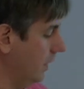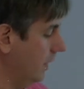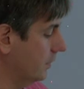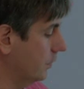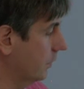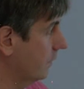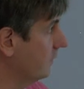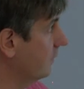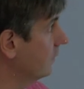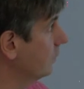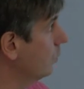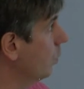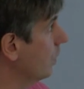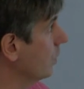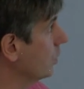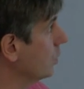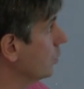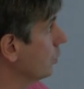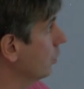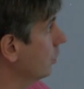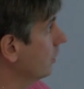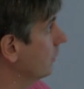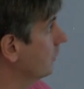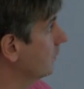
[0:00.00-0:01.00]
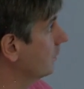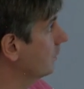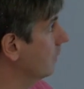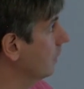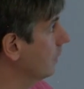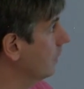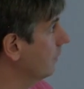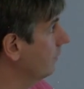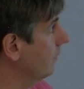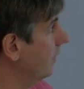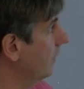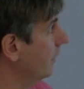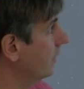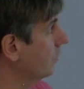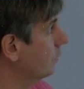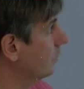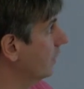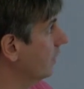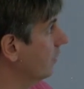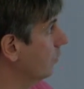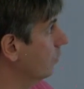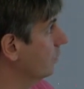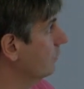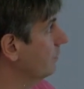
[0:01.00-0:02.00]
So this is one choice, flying
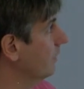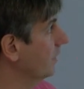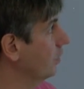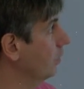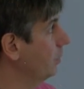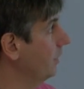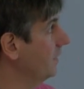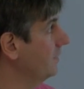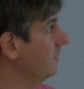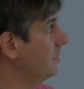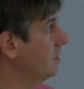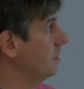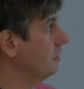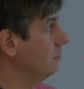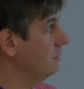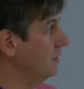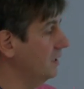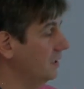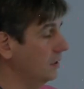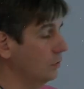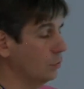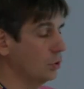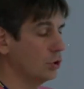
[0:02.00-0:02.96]
together with METOP SGB,